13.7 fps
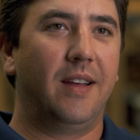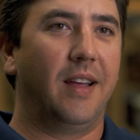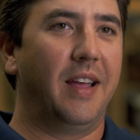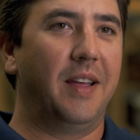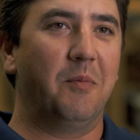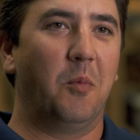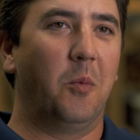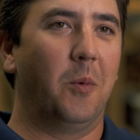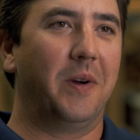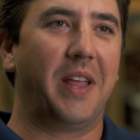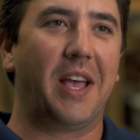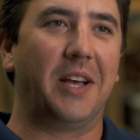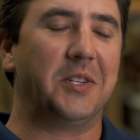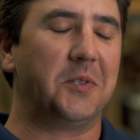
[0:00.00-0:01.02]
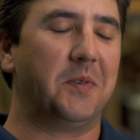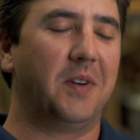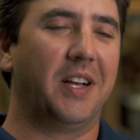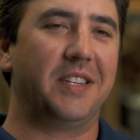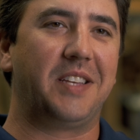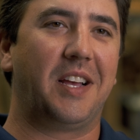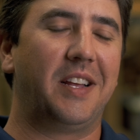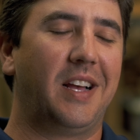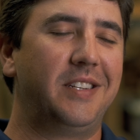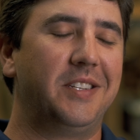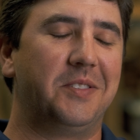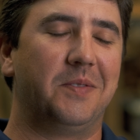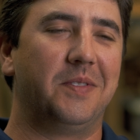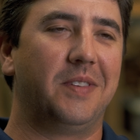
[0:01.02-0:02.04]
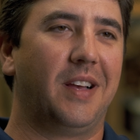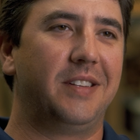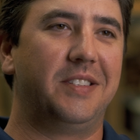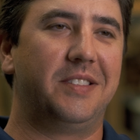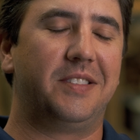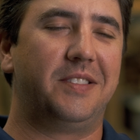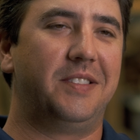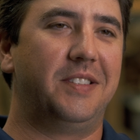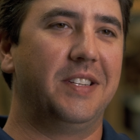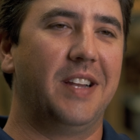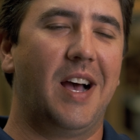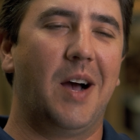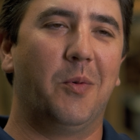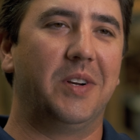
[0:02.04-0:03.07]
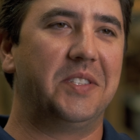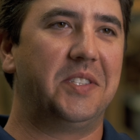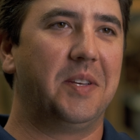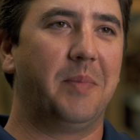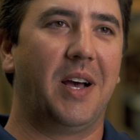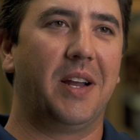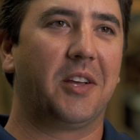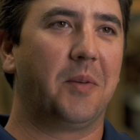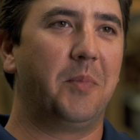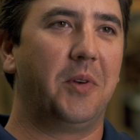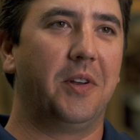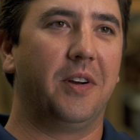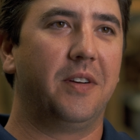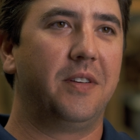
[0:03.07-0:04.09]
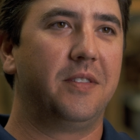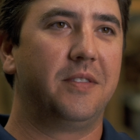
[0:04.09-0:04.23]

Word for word: And one day I just realized I, I just I just did not want to sit behind a computer.